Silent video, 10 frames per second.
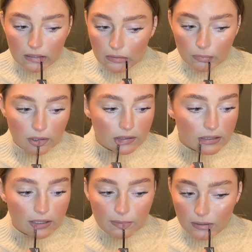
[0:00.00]
because it's a
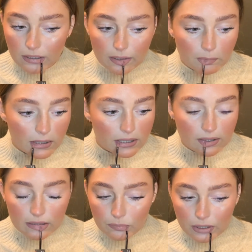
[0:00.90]
lip glide, it mixes
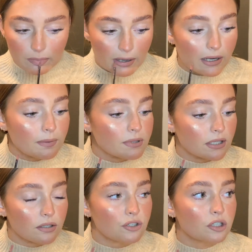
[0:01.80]
in with the matte lipsticks
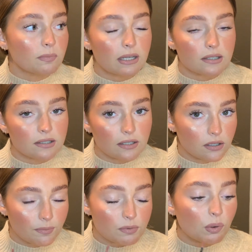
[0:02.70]
and just makes it 10
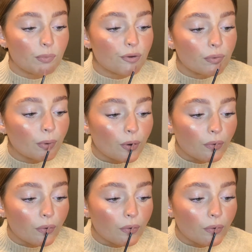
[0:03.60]
times more movable,